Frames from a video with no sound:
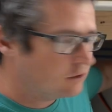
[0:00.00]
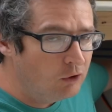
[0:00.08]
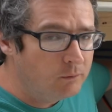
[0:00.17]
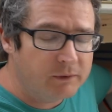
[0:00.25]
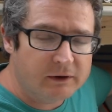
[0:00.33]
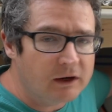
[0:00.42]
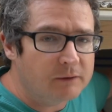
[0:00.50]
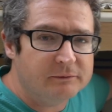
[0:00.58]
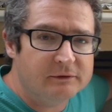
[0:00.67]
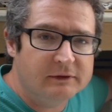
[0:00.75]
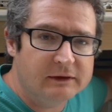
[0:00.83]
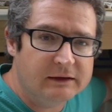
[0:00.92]
open up
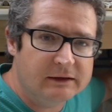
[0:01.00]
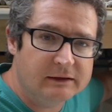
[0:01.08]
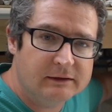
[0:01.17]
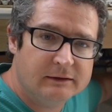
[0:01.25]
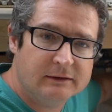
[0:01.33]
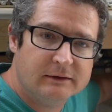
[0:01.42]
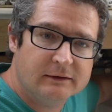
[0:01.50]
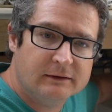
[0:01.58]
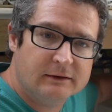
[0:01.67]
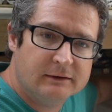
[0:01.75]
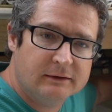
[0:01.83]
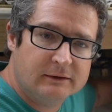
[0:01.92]
the
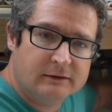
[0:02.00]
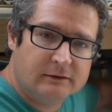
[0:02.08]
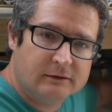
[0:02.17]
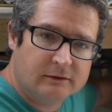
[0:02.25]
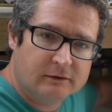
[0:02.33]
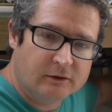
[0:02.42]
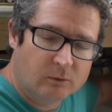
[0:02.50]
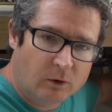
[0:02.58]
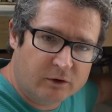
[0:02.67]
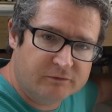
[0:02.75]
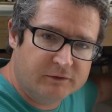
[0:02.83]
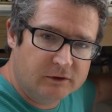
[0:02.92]

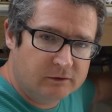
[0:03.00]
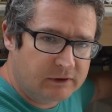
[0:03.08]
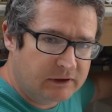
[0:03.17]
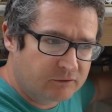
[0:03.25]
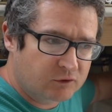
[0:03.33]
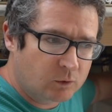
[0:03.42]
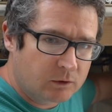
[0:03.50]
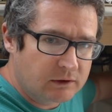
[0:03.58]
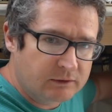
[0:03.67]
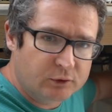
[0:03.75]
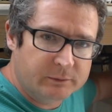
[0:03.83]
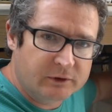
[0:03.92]
water fill and squirt a
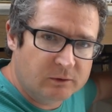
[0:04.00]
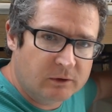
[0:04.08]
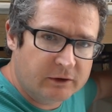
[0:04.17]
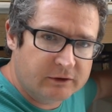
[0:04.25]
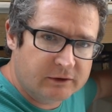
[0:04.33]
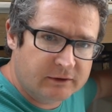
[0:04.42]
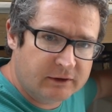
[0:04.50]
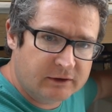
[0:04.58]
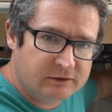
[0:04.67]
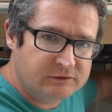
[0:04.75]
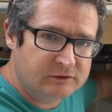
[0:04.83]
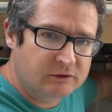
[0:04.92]
little bit of water in there so you